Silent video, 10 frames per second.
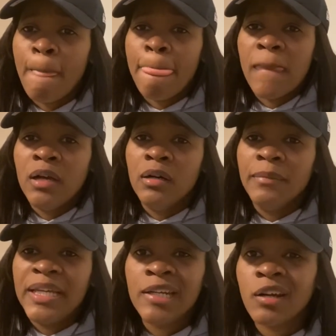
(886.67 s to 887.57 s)
Um,
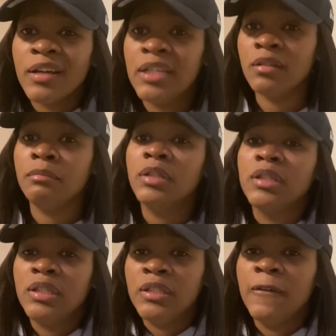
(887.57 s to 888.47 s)
in our
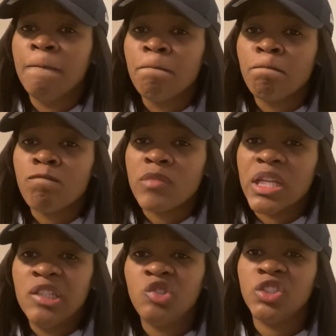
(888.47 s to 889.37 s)
inability,
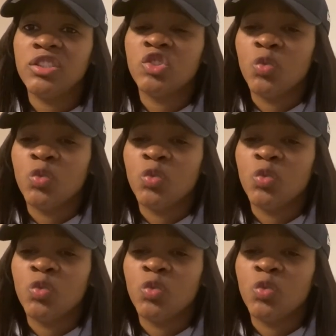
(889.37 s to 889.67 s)
in Jesus,